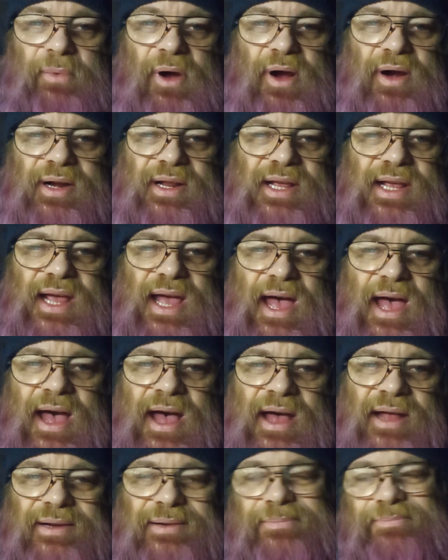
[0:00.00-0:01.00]
money,
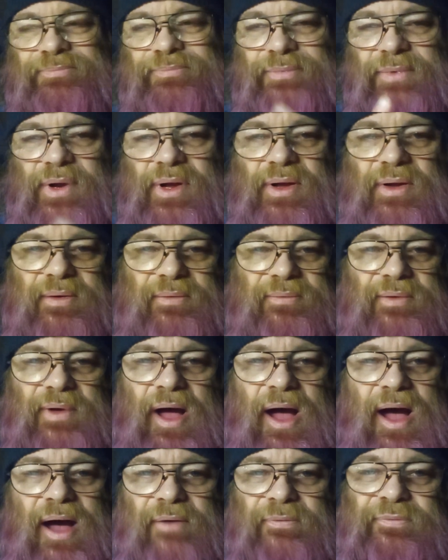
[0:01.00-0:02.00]
and
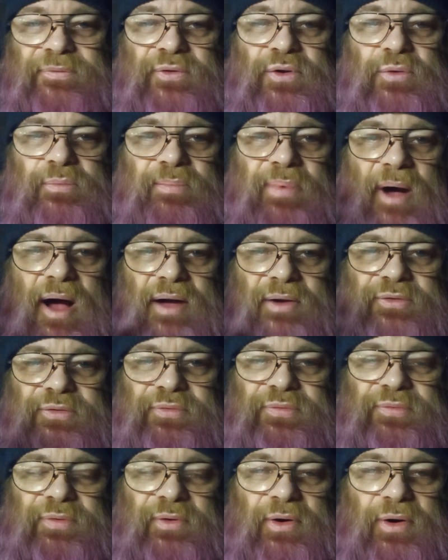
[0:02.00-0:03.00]
a few bucks
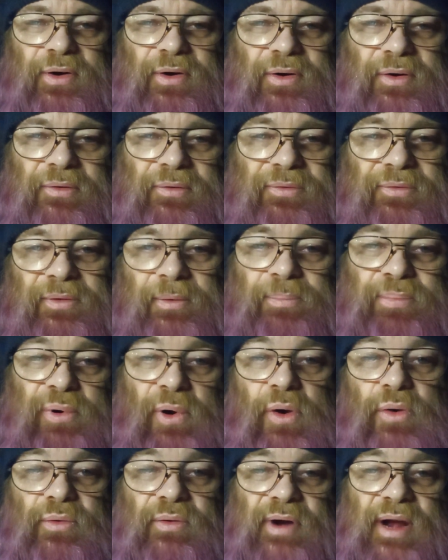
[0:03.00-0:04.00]
for the
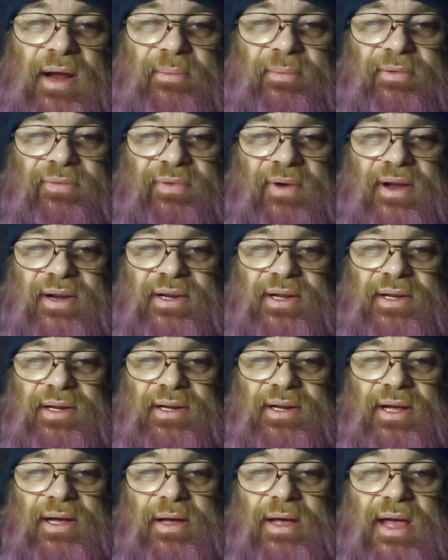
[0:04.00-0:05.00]
program if I
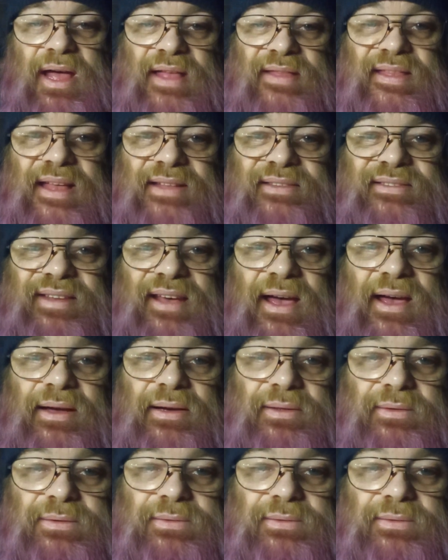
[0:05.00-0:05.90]
needed it. That's it.